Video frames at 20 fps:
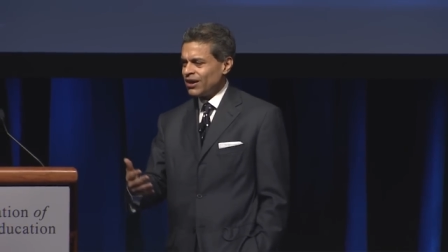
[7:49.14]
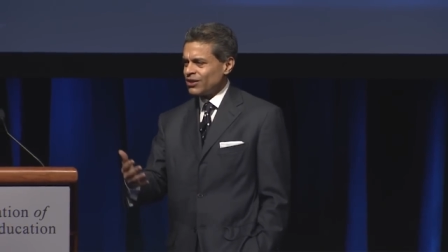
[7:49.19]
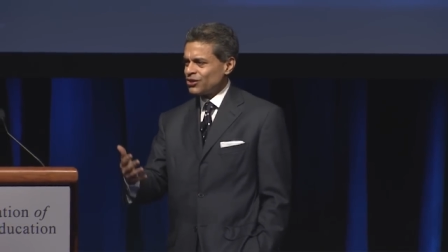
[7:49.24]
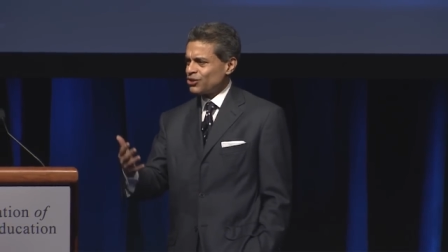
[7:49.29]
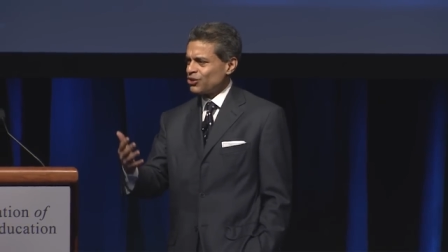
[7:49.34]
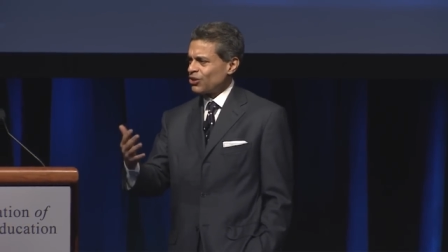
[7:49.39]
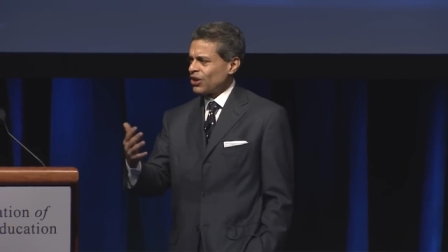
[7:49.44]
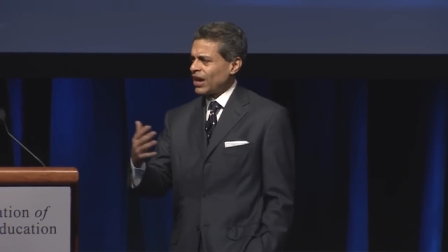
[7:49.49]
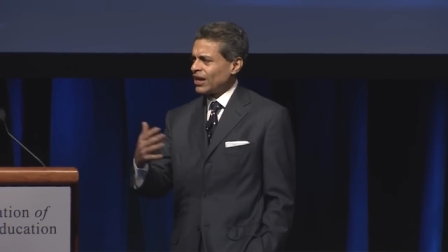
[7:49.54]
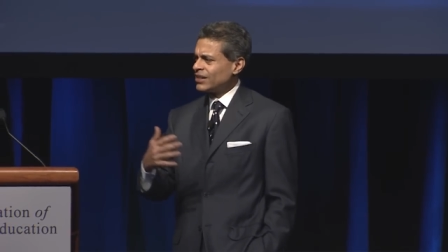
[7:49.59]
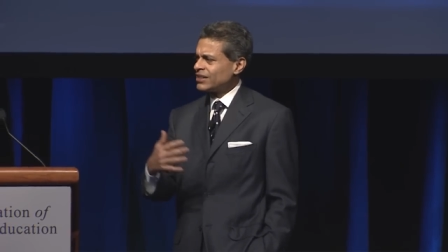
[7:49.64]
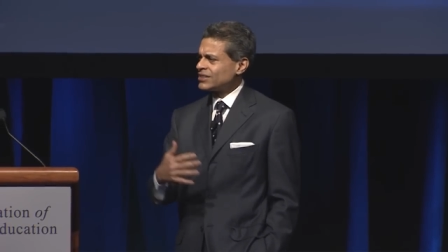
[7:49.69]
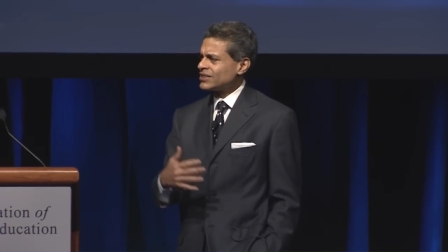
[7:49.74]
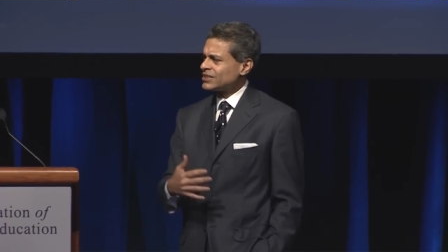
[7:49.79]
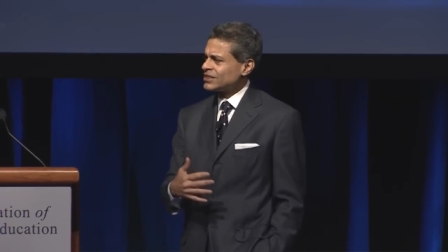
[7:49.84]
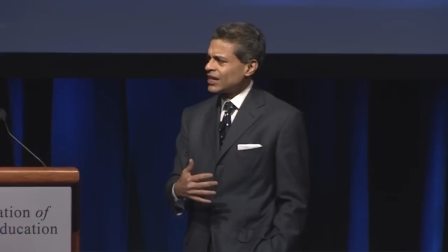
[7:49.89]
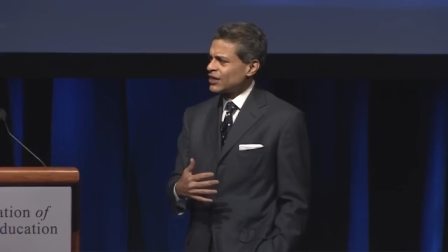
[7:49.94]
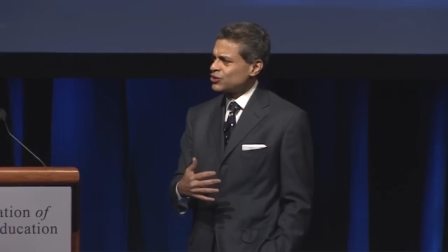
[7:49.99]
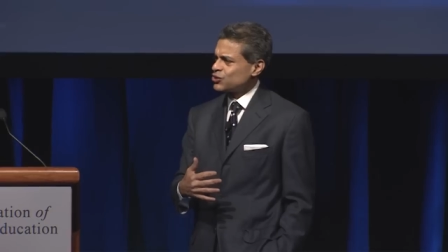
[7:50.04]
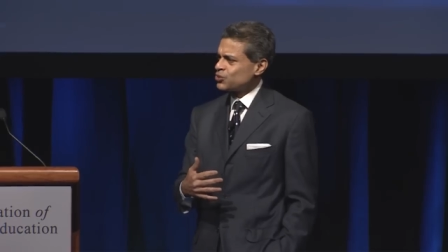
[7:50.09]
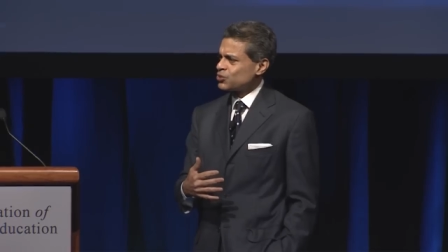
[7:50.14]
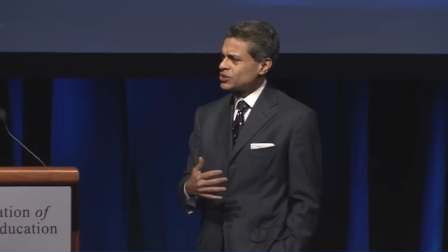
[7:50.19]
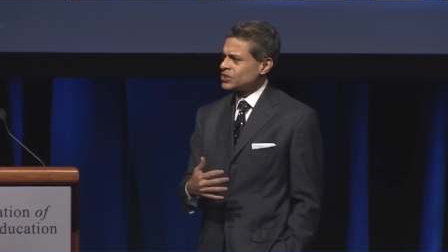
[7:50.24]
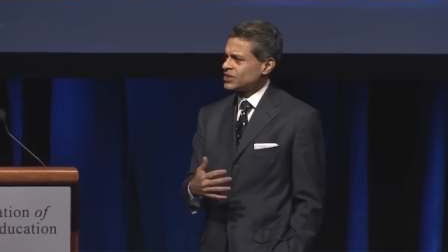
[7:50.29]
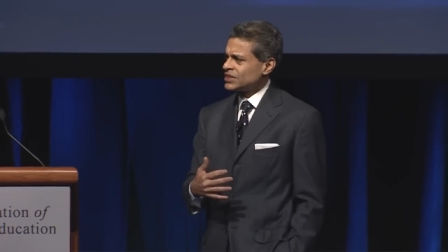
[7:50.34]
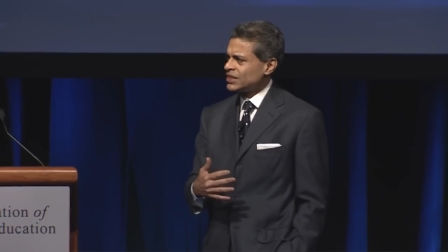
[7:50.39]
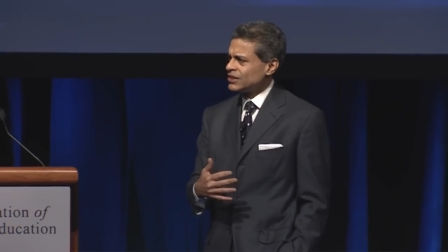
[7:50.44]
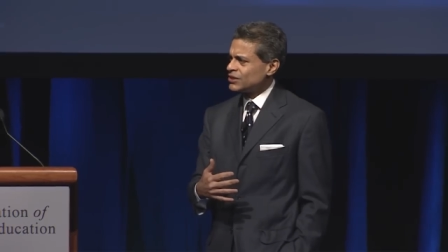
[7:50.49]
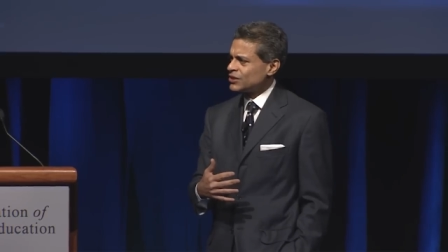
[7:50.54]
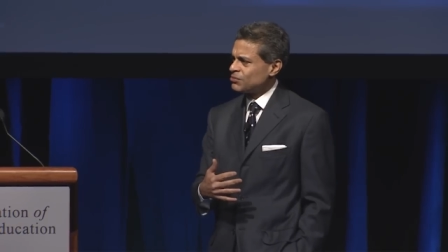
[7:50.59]
The United States was
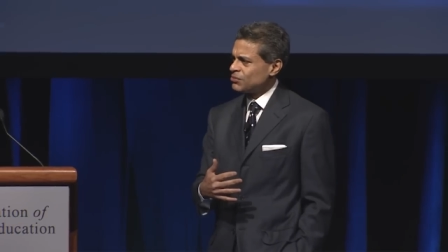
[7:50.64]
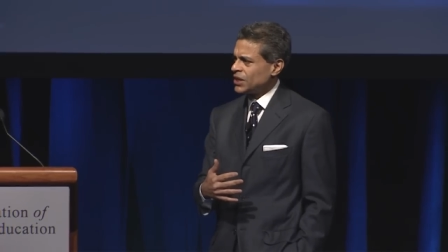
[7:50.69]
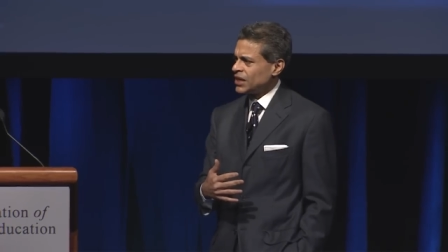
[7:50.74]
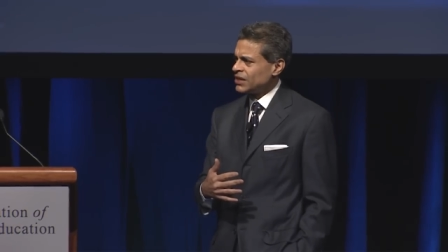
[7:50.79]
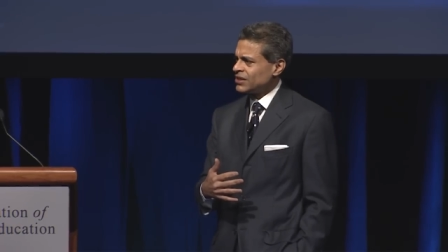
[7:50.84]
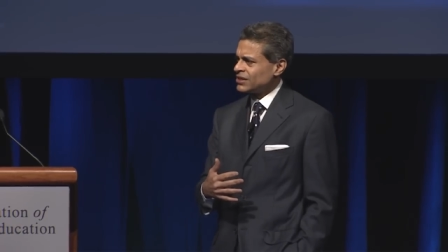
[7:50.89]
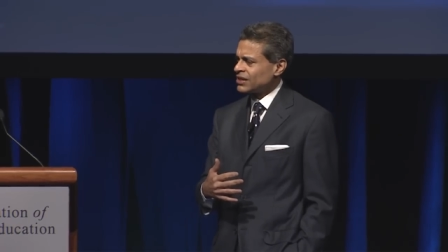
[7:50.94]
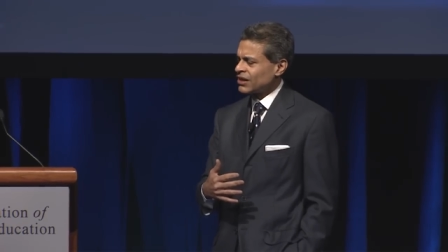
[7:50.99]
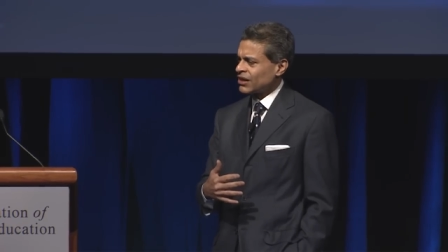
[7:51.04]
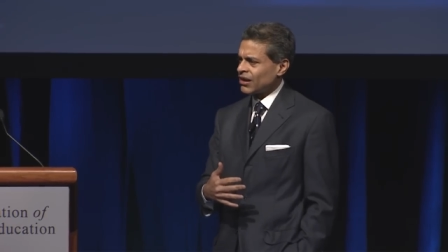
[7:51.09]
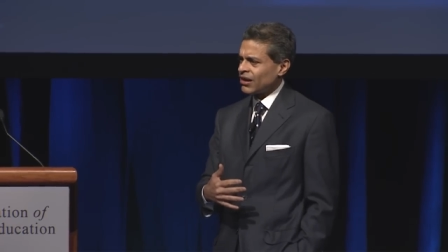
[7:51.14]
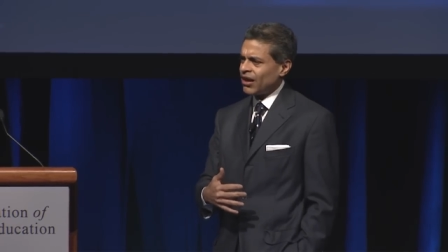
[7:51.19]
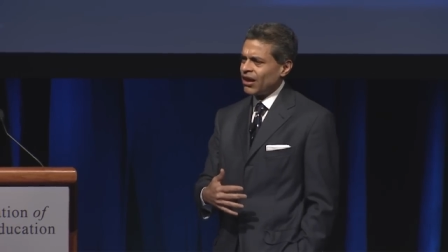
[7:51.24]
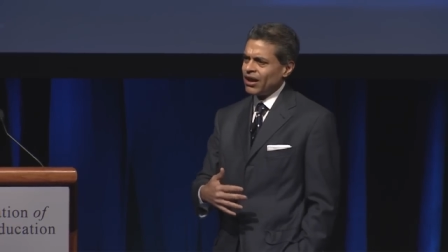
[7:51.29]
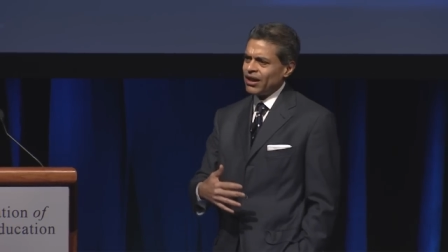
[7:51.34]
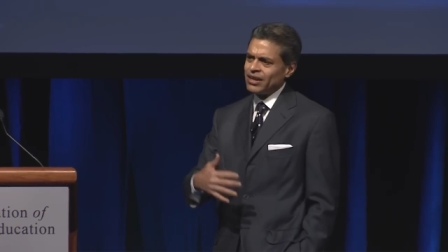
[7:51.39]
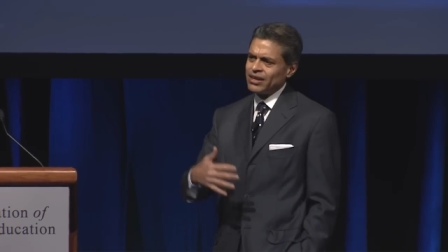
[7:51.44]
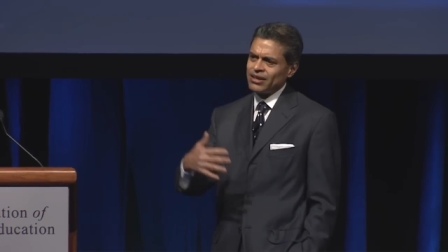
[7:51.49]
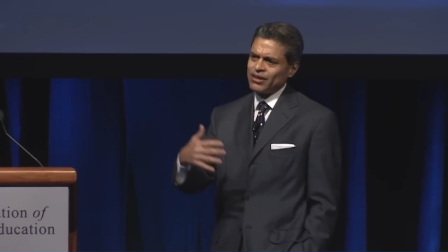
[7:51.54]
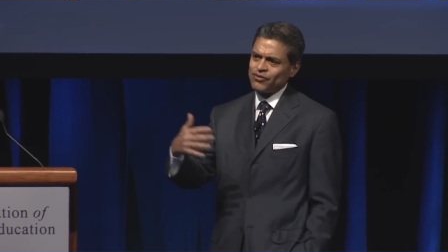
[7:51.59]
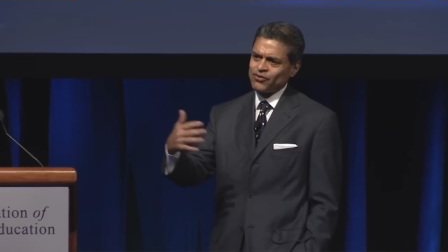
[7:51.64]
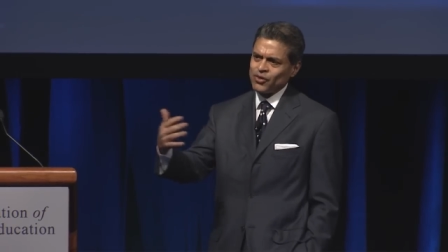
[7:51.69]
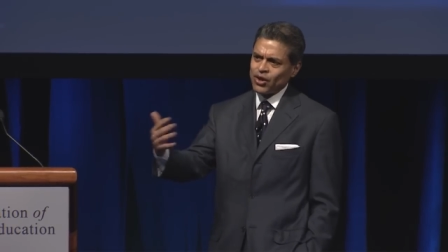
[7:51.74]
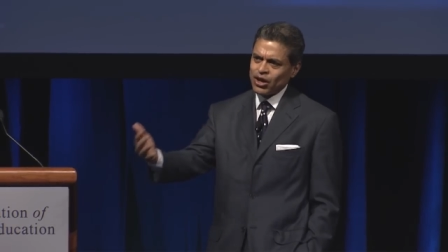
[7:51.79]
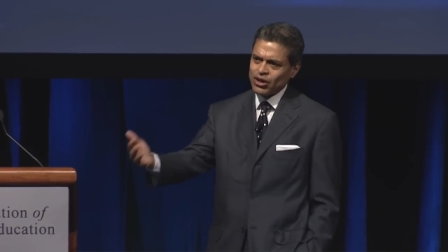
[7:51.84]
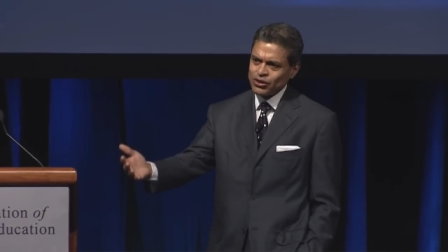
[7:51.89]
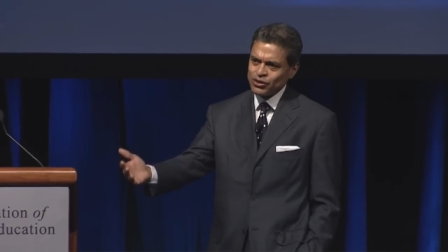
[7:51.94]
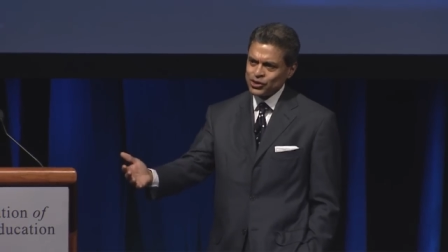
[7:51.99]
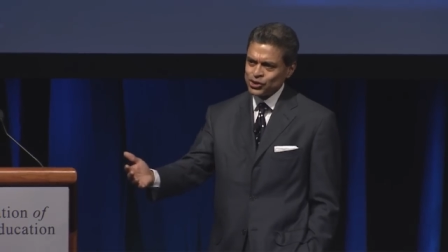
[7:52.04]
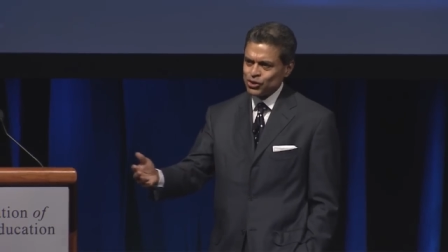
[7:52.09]
seen to be in decline, if
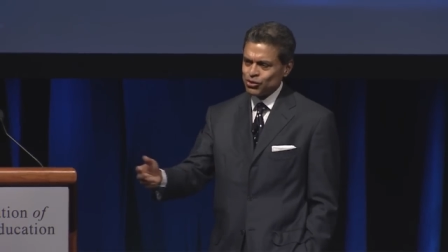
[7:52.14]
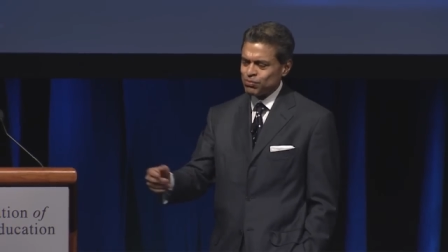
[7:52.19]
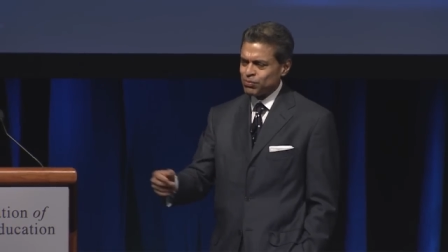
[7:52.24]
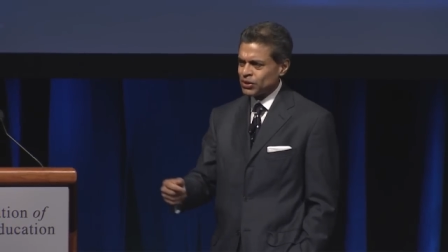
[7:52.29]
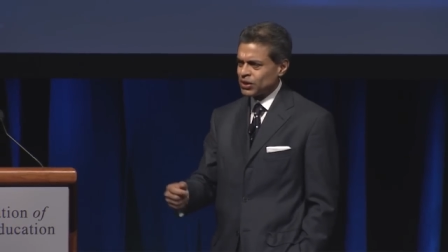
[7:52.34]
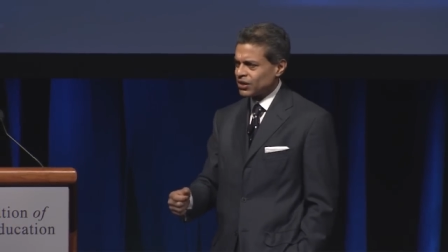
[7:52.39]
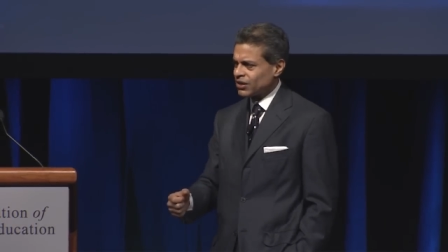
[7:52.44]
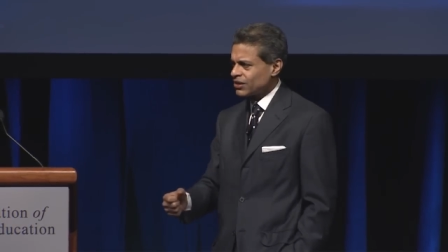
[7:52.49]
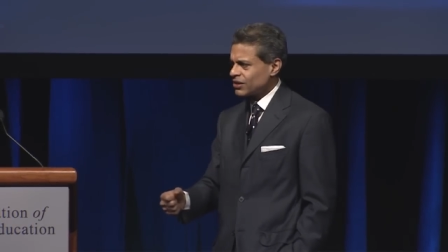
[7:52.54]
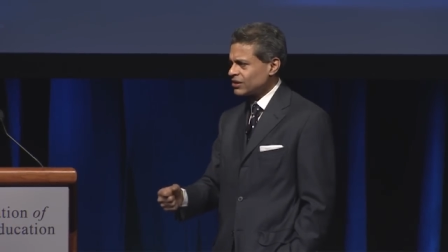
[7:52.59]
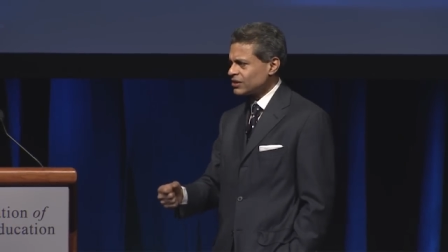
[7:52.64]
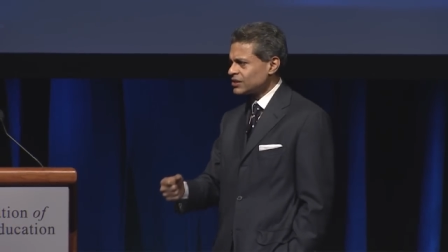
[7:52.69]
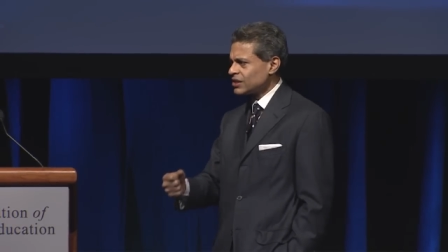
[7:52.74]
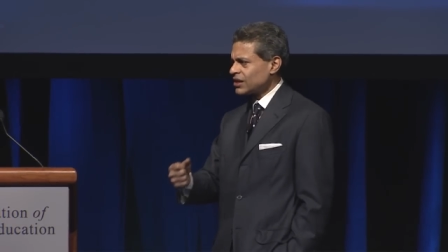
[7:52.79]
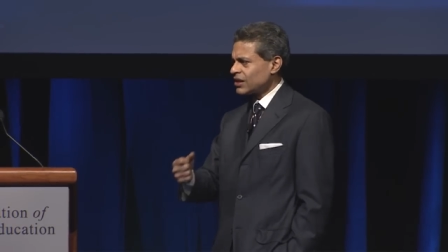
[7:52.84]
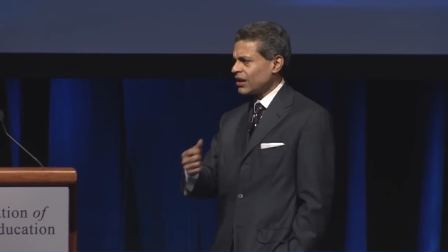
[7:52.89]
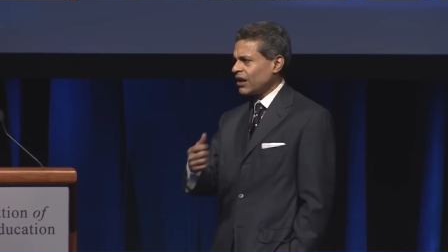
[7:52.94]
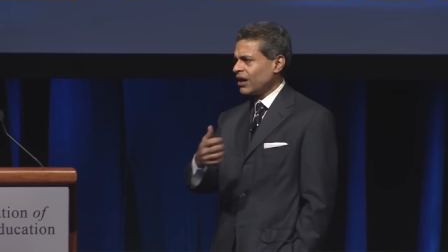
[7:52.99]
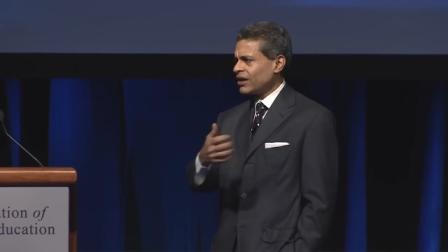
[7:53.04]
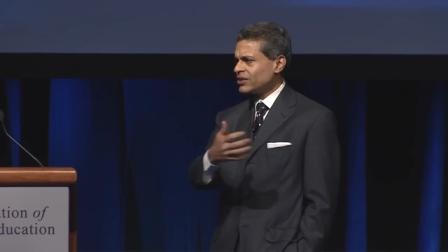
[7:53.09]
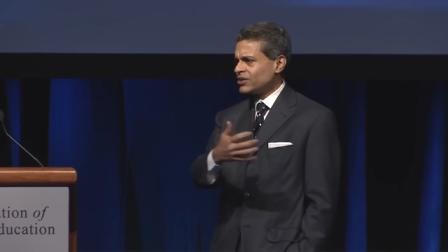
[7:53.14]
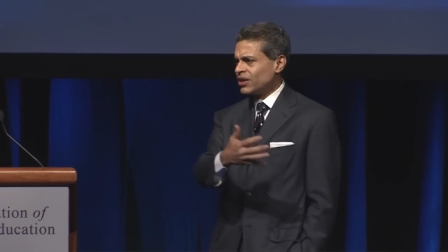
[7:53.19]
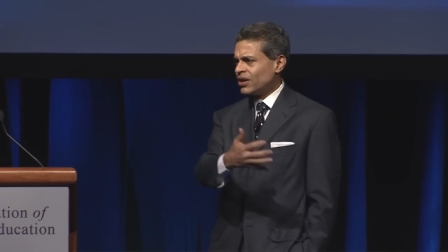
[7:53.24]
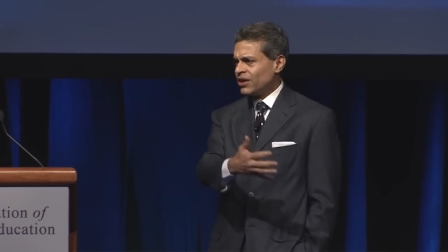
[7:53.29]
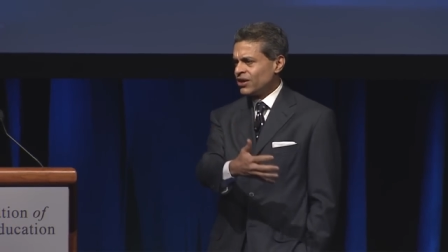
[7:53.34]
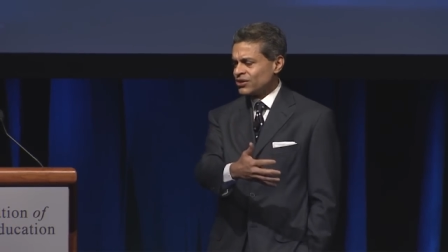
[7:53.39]
not in geopolitical decline,